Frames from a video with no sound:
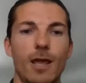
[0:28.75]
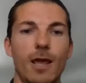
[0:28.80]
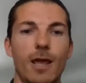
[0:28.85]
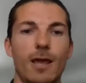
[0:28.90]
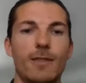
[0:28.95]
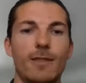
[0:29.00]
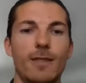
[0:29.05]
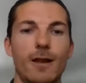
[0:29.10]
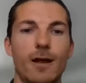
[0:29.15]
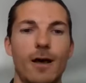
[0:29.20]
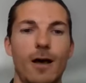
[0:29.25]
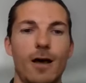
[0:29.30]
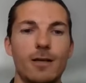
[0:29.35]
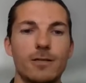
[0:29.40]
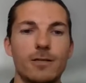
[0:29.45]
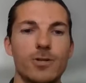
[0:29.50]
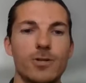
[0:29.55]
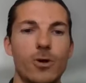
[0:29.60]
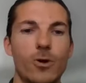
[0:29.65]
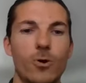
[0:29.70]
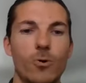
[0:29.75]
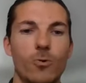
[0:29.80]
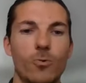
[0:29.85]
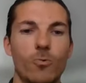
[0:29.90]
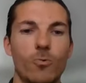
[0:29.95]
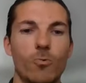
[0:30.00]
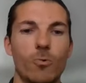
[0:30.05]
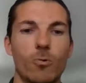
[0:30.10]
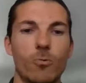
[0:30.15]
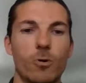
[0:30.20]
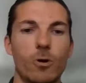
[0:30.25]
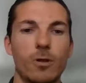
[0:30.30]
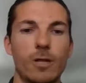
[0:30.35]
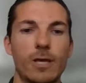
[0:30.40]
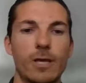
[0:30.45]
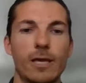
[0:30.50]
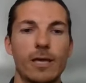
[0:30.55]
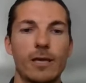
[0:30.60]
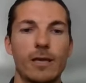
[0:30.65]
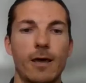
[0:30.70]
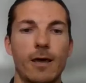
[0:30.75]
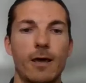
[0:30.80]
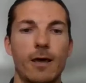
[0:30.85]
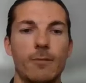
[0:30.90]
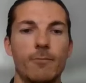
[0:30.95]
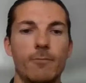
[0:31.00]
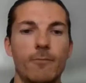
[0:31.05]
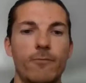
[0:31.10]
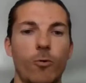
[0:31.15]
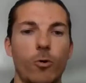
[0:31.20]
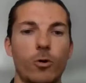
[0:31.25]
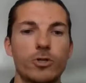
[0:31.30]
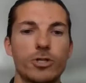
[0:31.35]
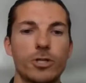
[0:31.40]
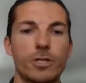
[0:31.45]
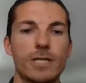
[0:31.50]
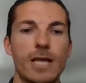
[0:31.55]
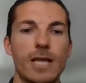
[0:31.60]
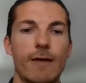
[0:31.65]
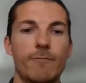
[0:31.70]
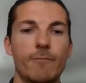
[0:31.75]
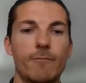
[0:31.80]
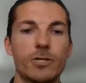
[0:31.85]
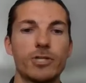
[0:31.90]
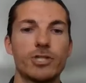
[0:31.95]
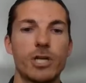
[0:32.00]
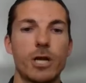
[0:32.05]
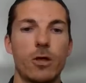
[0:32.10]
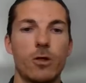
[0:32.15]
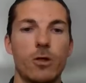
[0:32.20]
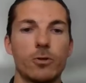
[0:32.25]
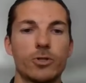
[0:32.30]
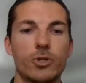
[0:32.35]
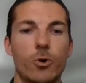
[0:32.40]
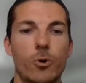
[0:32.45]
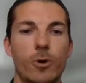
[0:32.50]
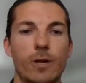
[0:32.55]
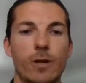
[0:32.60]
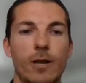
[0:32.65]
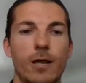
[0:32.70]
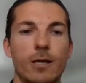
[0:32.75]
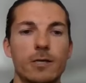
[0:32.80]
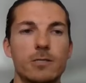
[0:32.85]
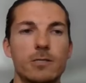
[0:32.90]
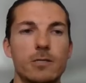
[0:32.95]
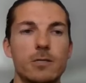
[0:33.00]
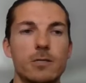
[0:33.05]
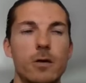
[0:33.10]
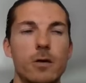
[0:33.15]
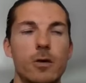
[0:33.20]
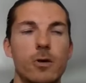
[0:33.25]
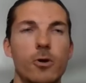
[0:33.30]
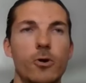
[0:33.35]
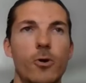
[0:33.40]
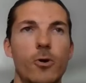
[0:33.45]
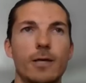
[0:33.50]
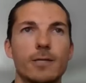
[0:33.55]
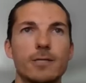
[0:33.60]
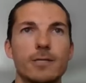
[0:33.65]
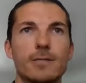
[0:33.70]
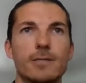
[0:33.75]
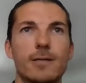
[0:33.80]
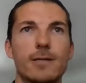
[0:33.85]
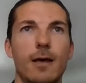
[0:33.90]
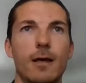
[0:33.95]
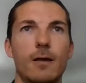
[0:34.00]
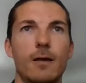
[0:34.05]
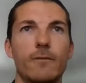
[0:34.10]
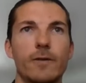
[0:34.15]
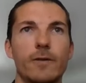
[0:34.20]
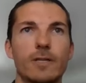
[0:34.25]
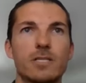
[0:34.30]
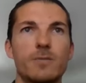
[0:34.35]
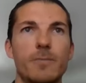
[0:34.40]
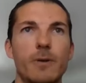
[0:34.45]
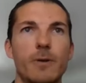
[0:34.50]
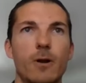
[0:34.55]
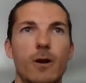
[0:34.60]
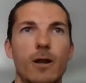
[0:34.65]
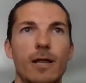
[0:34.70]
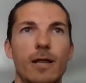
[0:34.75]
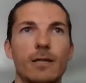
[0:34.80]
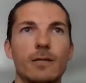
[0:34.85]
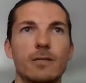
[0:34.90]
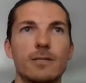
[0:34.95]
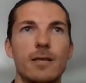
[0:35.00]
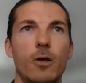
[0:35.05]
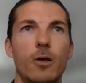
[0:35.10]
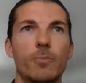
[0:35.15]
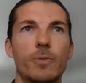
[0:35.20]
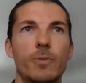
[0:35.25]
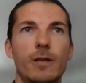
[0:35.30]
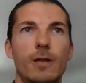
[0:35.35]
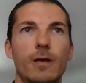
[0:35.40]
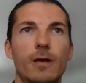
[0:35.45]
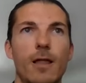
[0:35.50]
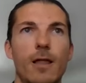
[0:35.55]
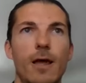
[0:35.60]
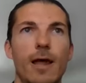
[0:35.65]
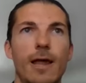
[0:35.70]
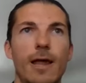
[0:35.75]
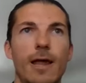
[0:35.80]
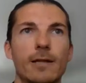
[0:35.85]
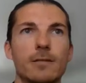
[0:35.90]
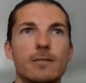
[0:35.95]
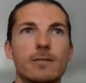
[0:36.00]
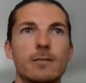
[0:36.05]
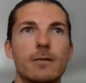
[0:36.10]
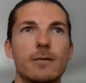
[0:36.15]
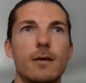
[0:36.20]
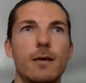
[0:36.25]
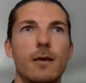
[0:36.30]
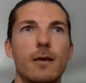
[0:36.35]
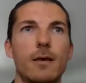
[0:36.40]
And then also, we're really fortunate to have Michelle joining us, who has a ton of experience helping clients